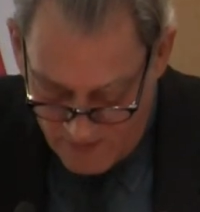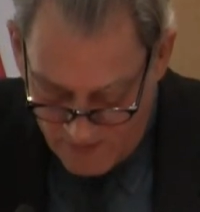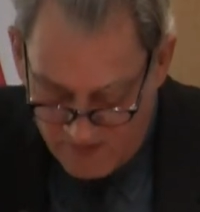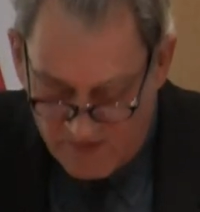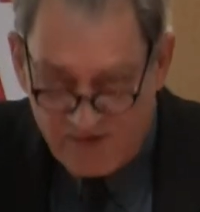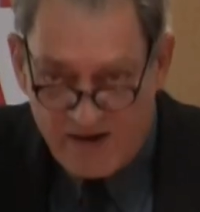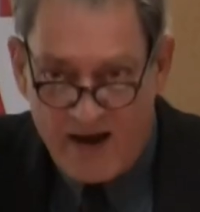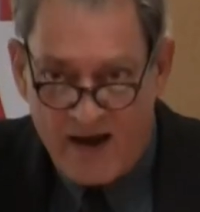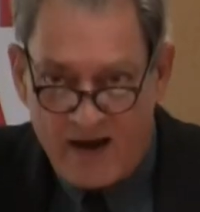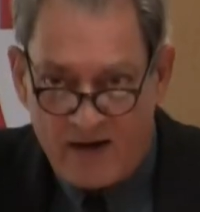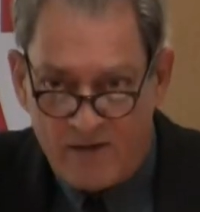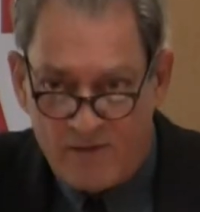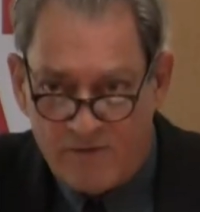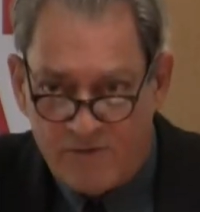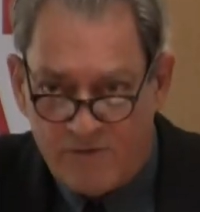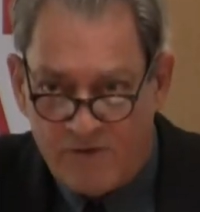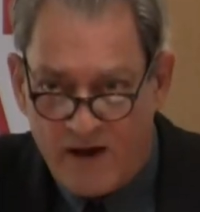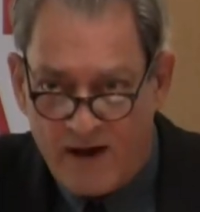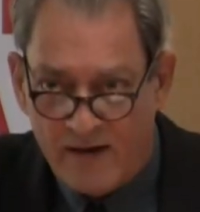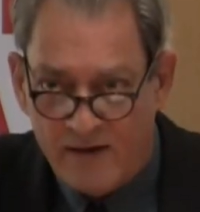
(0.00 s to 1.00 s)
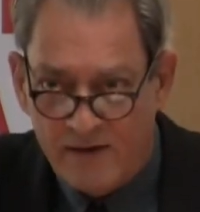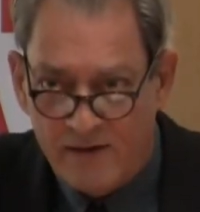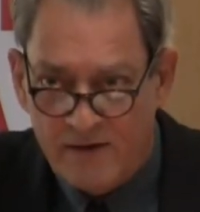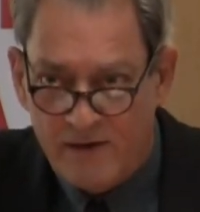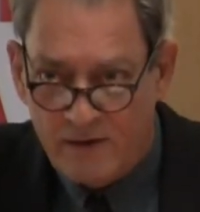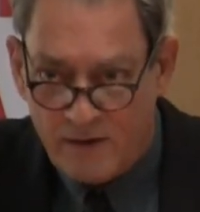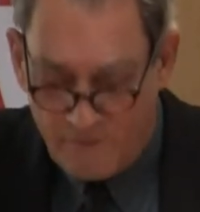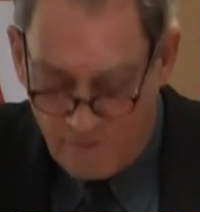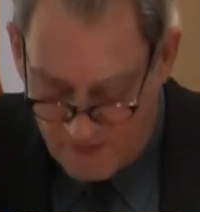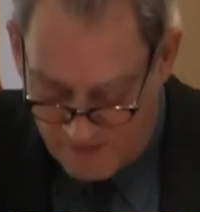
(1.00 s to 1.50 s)
The sad final
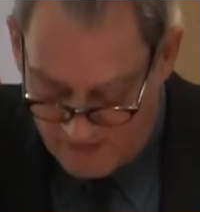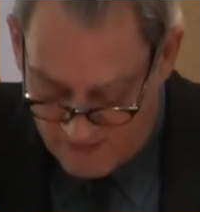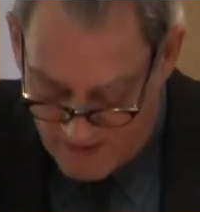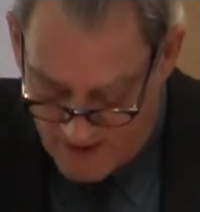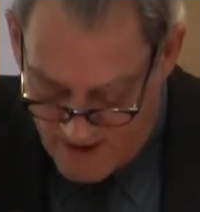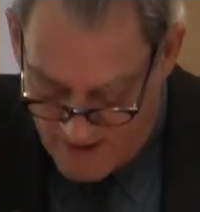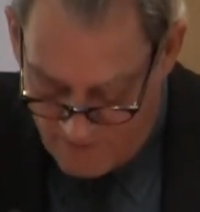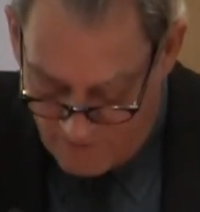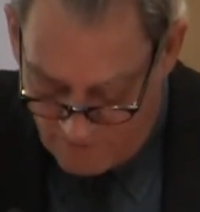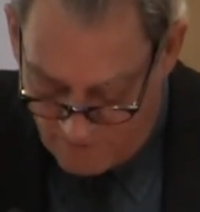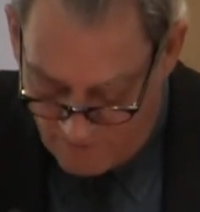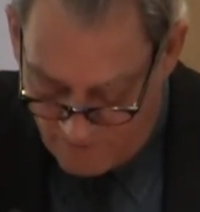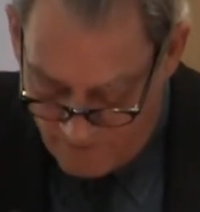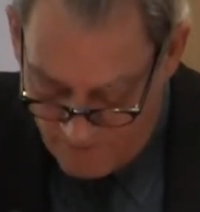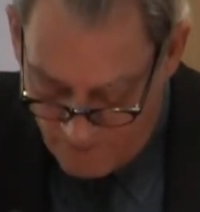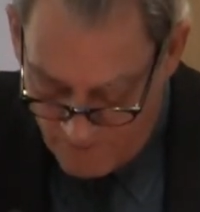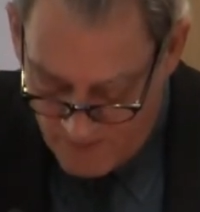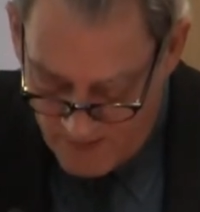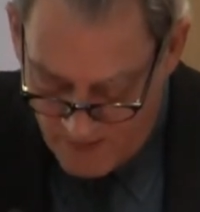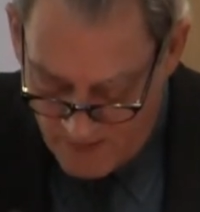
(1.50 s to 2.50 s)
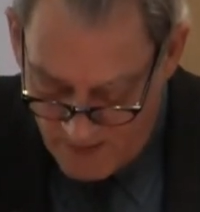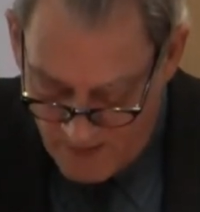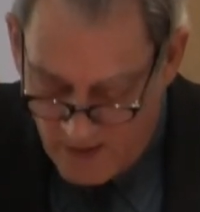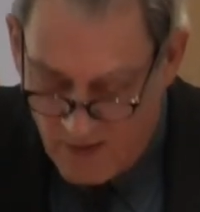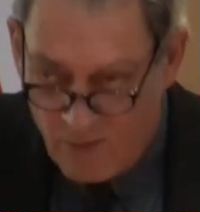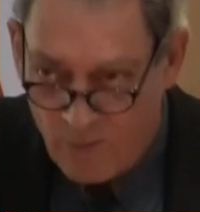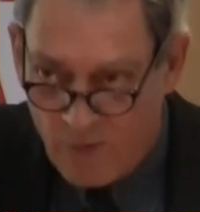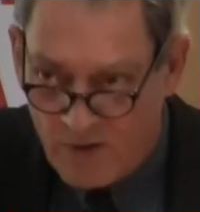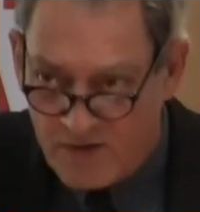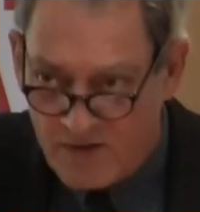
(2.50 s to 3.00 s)
year of his life,
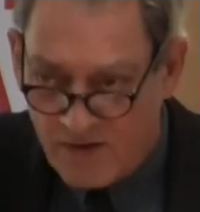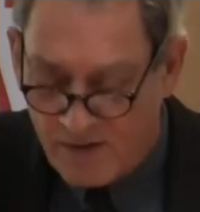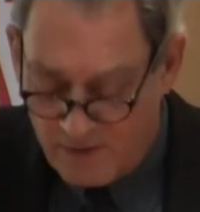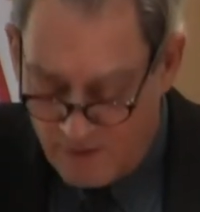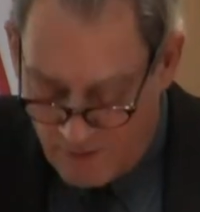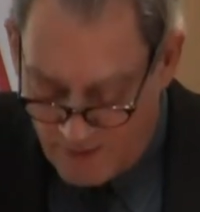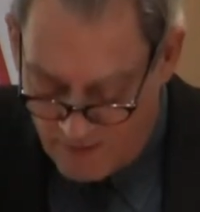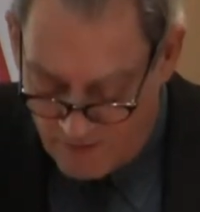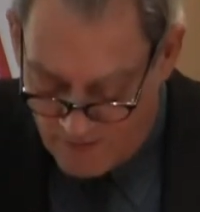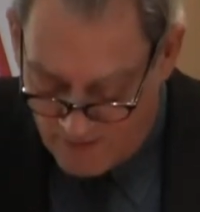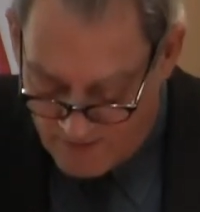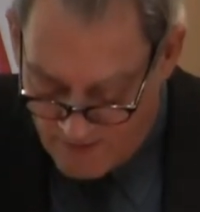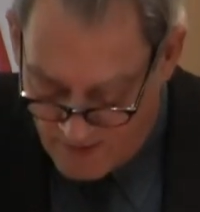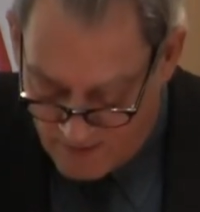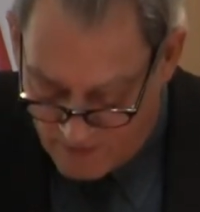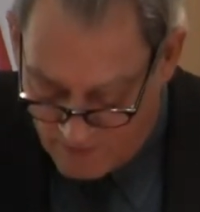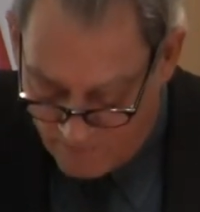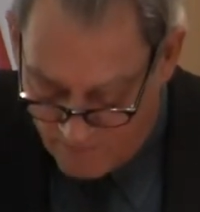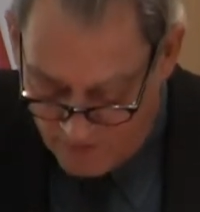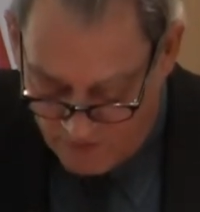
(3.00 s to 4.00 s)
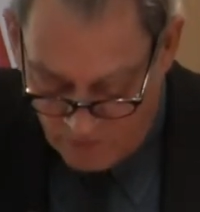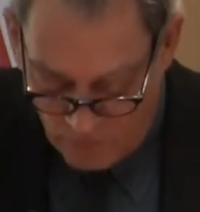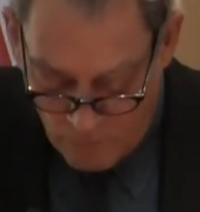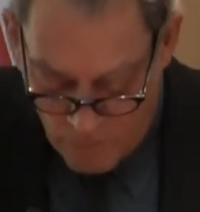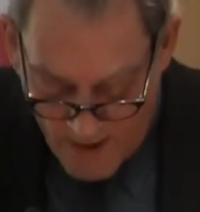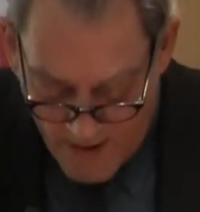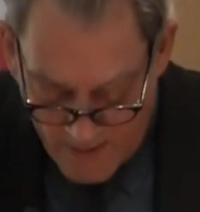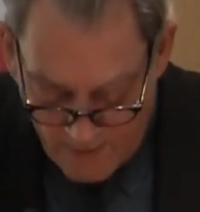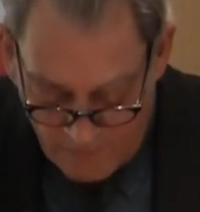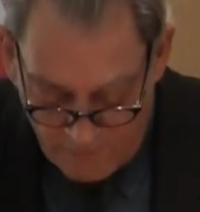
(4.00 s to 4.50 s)
which included the death of his
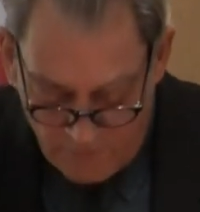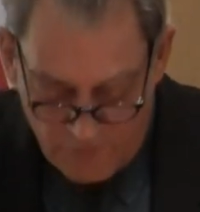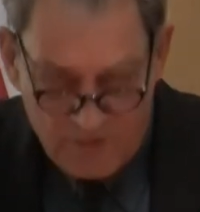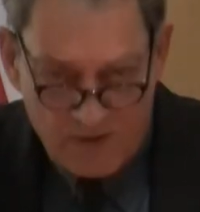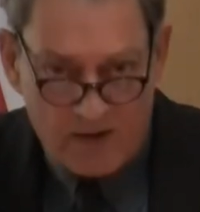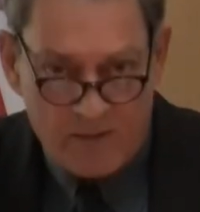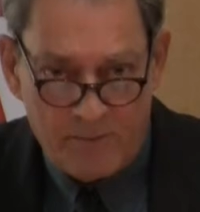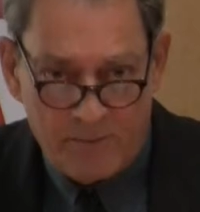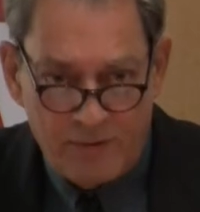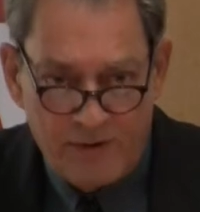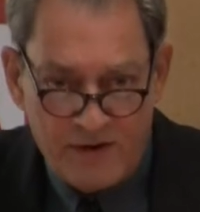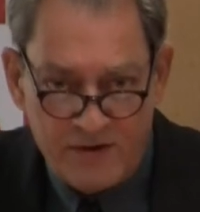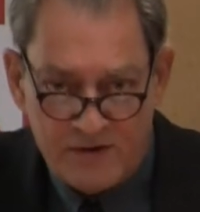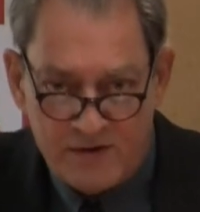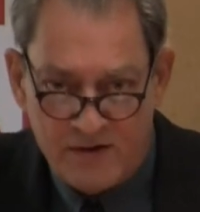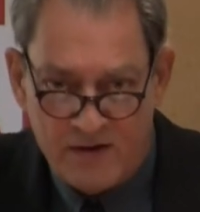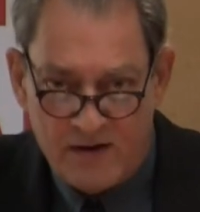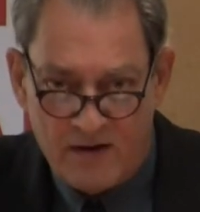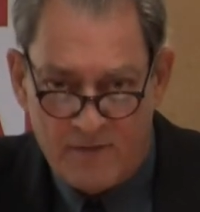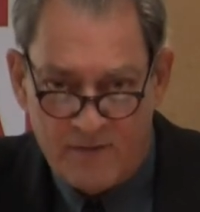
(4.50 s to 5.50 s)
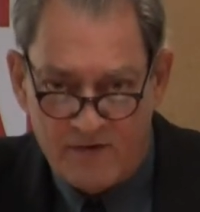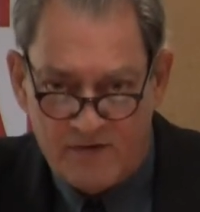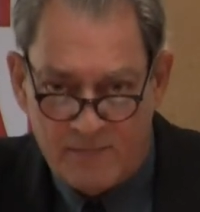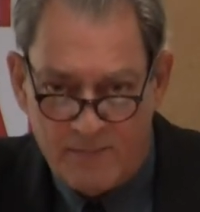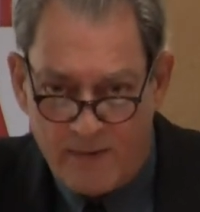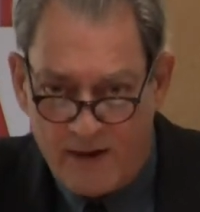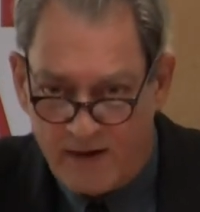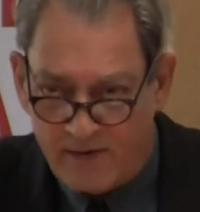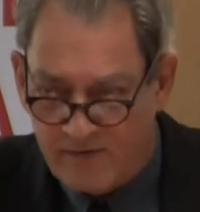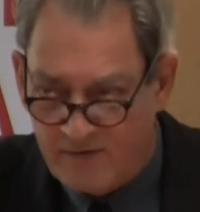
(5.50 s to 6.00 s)
wife, the completion of his
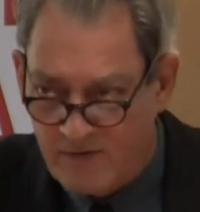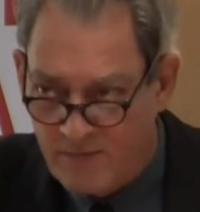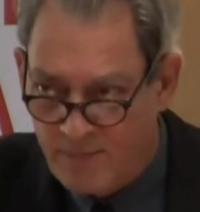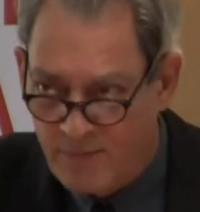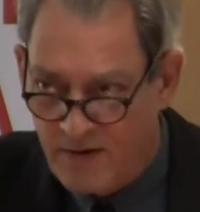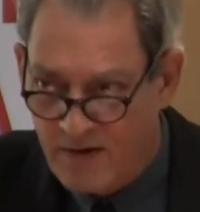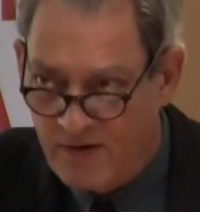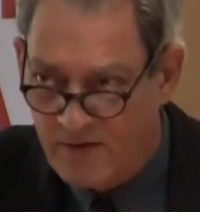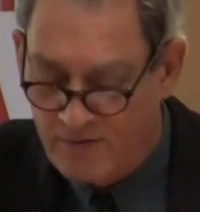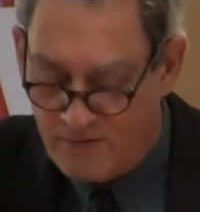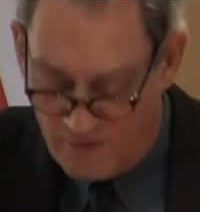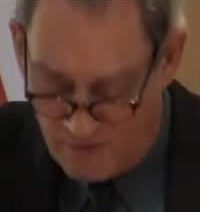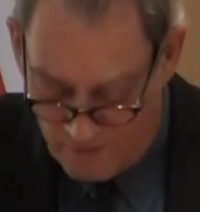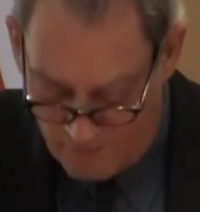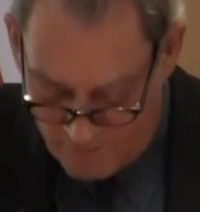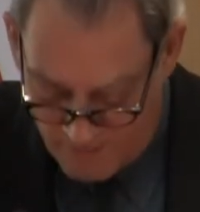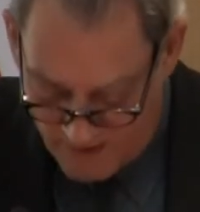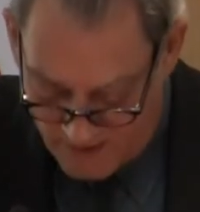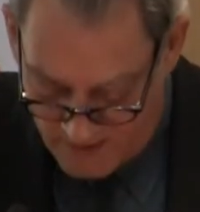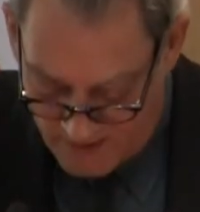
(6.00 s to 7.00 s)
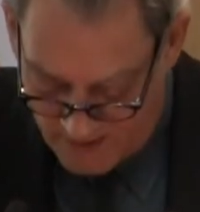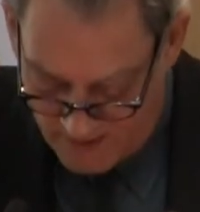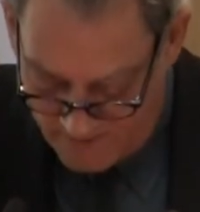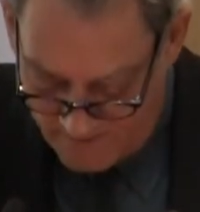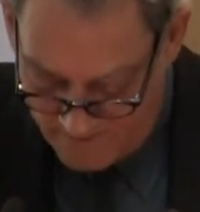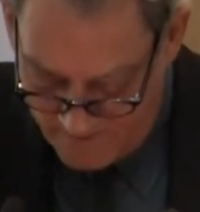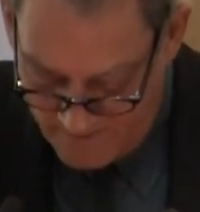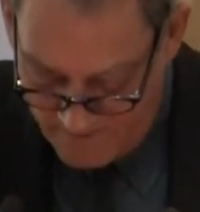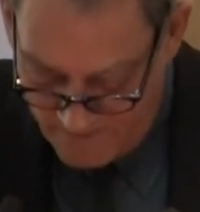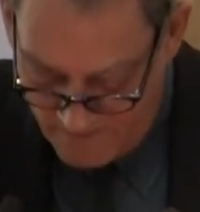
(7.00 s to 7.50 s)
masterpiece, Eureka,
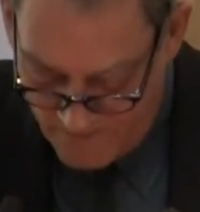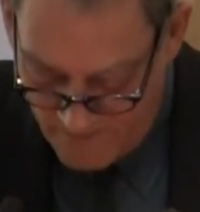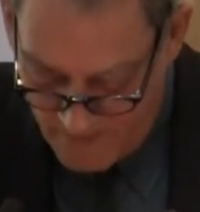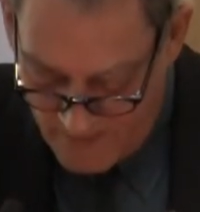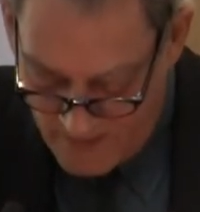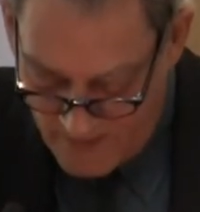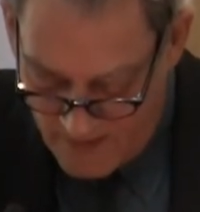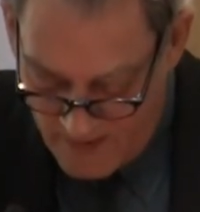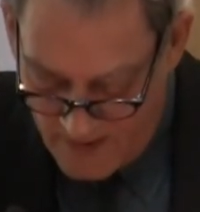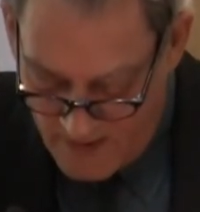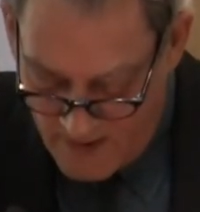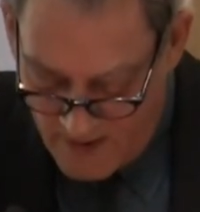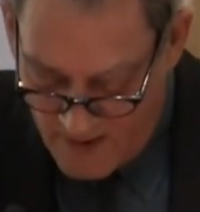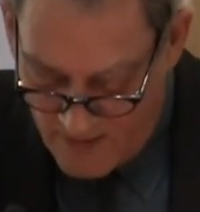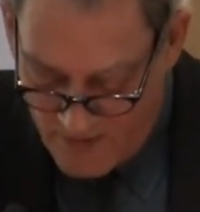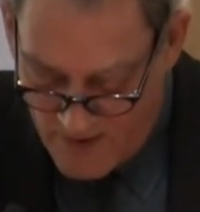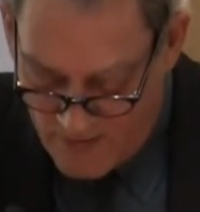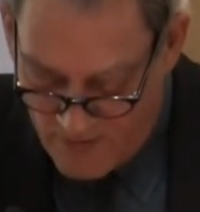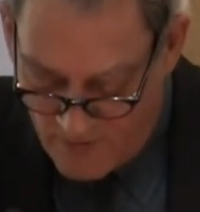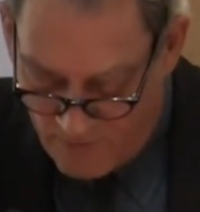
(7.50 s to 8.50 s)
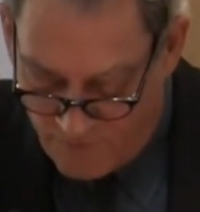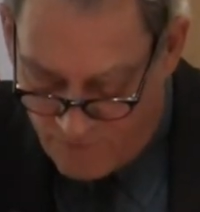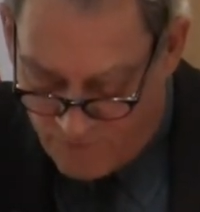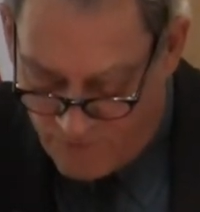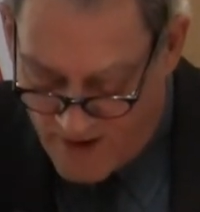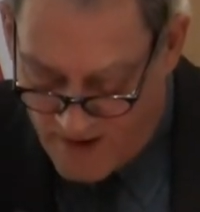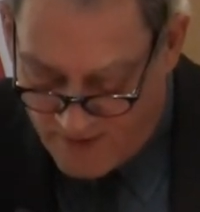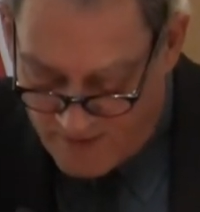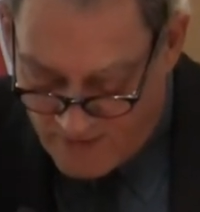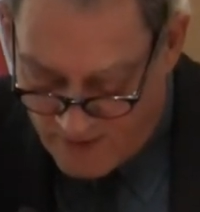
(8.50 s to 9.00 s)
and then the
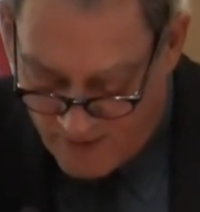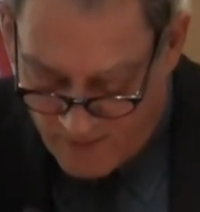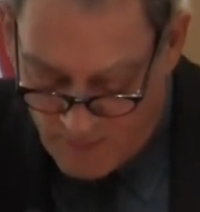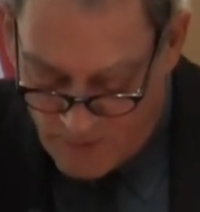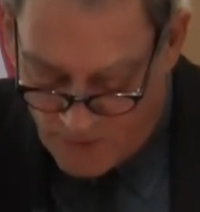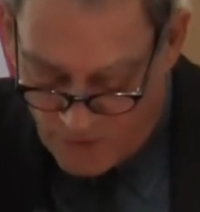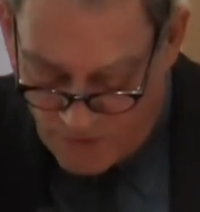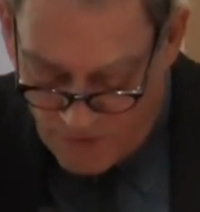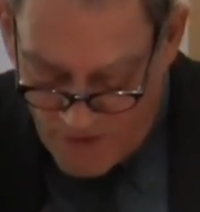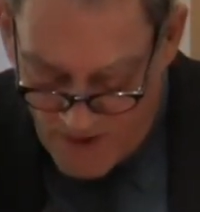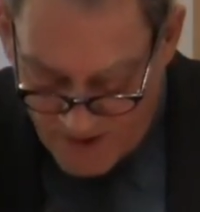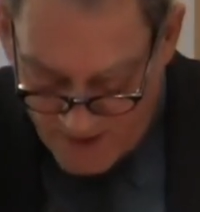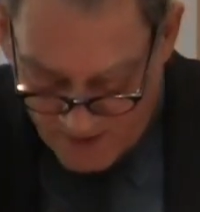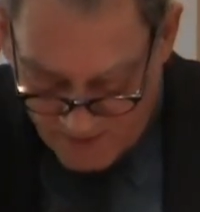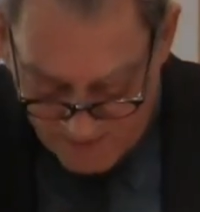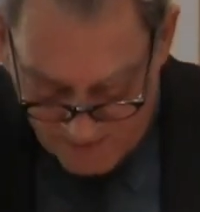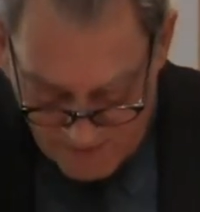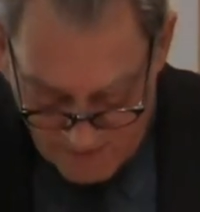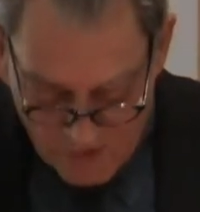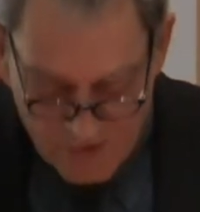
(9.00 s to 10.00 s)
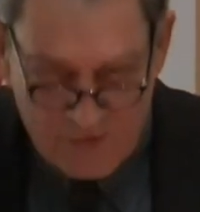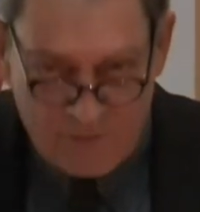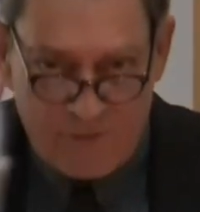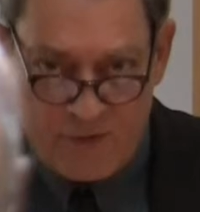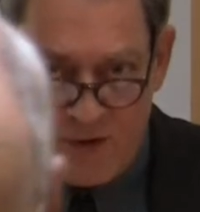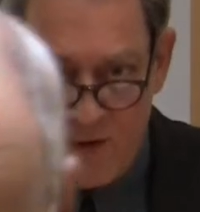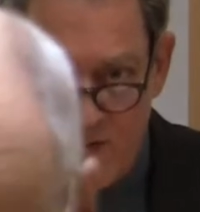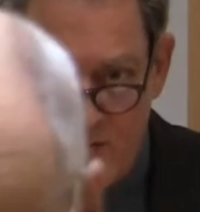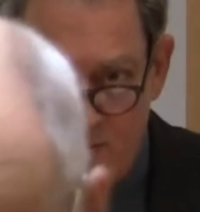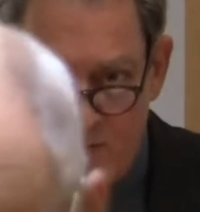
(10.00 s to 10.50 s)
frantic, pathetic search
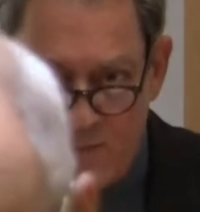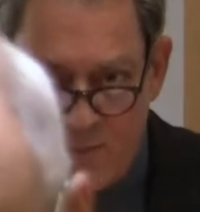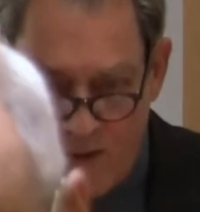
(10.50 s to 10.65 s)
for a new